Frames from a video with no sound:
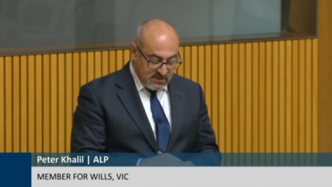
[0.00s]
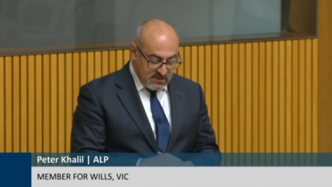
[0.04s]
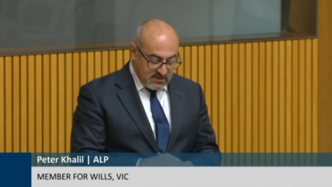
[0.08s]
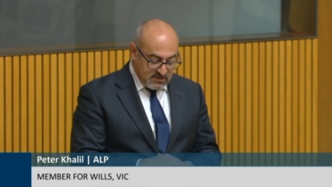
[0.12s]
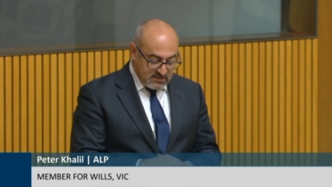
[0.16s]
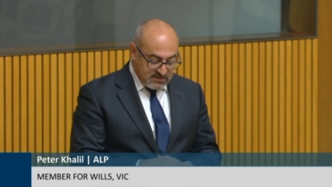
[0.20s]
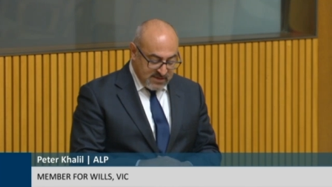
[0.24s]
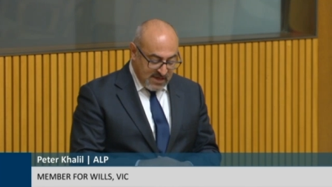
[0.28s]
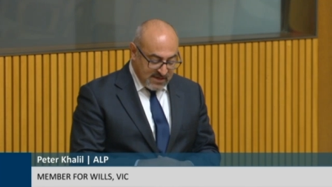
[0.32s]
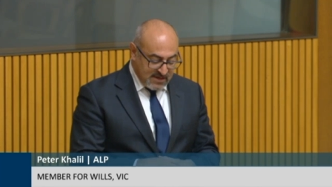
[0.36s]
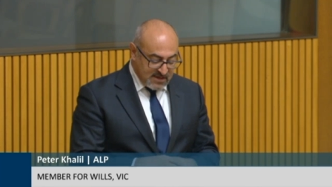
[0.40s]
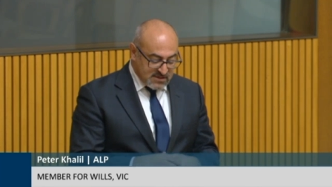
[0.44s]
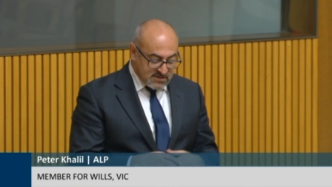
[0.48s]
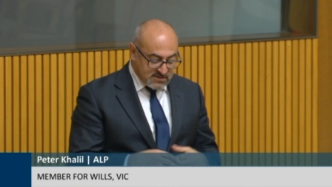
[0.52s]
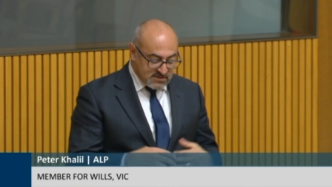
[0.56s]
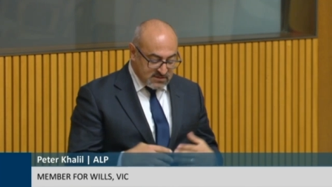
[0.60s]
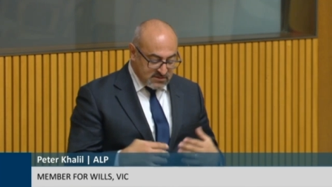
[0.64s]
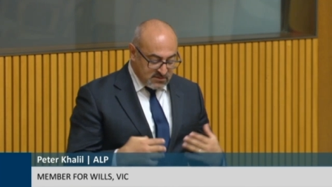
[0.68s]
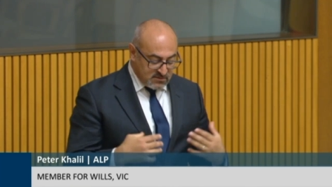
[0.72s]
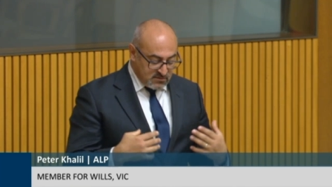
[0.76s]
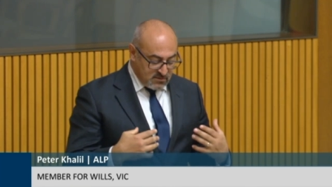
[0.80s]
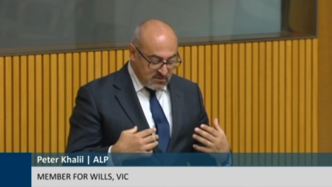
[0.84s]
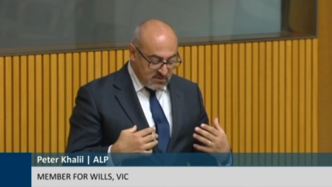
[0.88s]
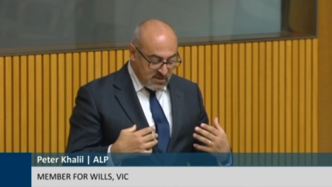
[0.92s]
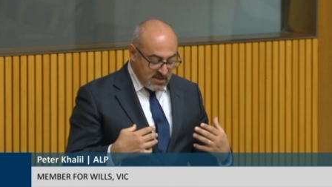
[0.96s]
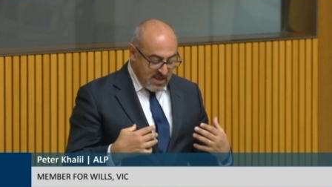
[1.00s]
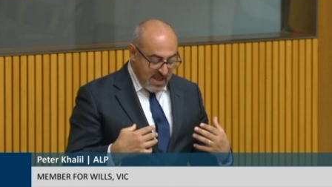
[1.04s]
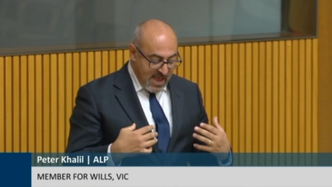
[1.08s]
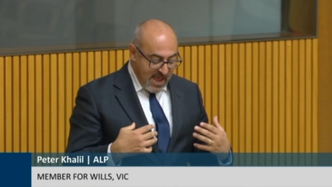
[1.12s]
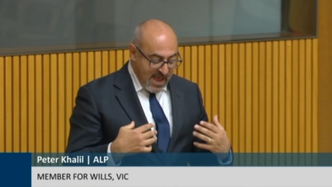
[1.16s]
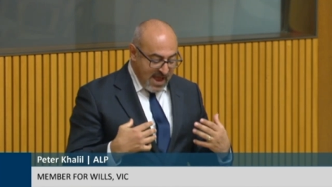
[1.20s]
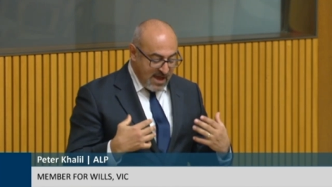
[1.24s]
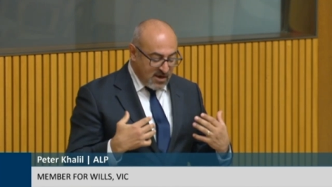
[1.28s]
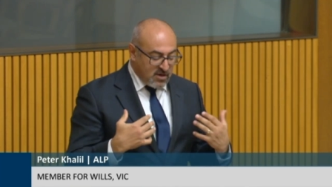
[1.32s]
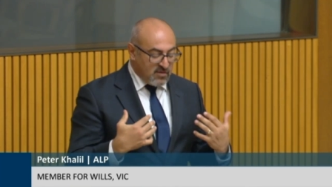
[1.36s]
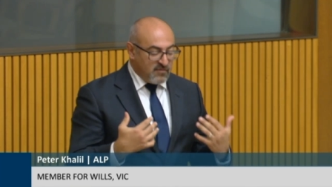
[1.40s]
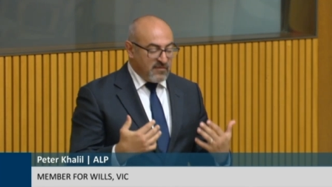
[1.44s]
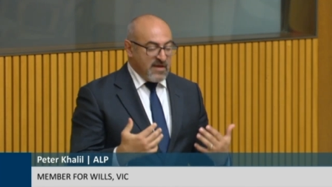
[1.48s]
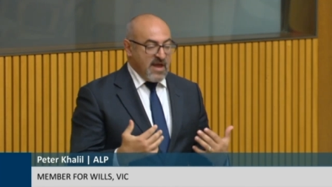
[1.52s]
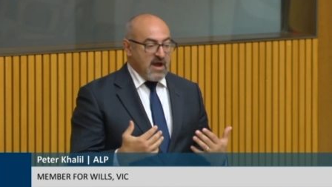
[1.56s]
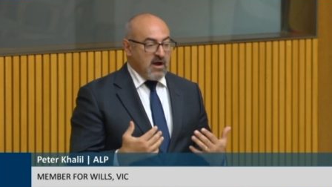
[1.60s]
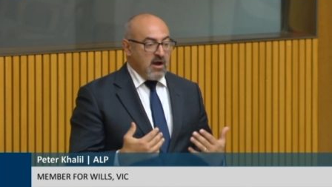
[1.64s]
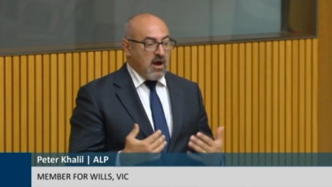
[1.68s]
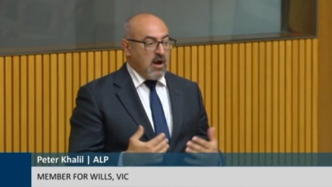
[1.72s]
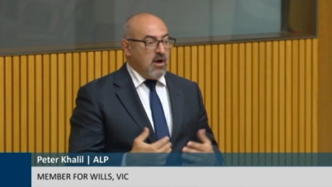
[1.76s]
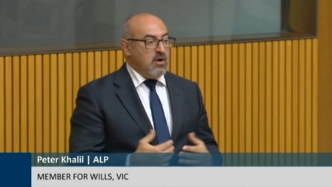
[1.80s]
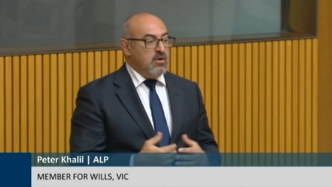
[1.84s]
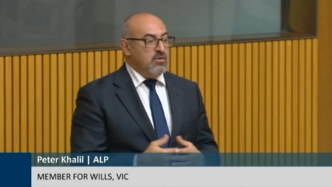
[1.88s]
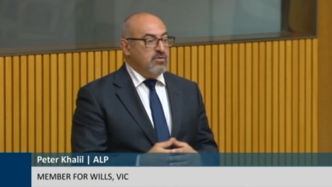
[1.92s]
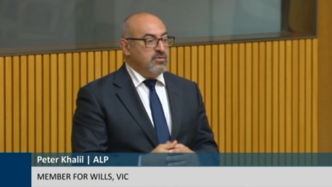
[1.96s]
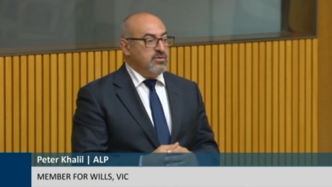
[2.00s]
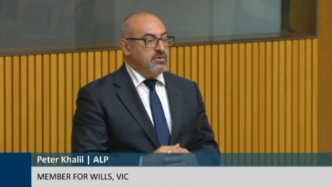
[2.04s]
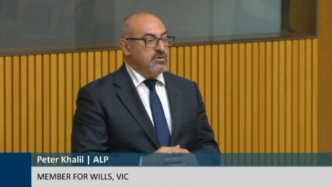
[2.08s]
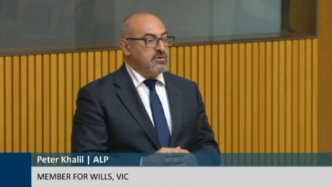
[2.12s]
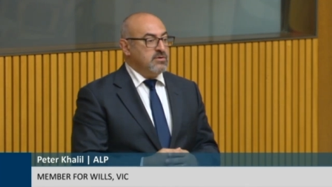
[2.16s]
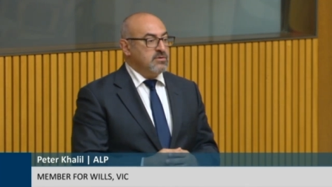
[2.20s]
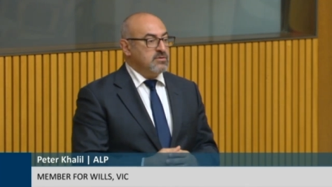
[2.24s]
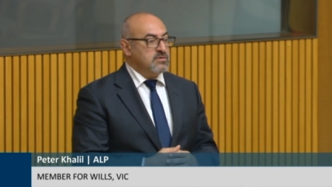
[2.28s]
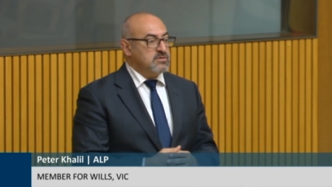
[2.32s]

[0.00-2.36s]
take us out of our own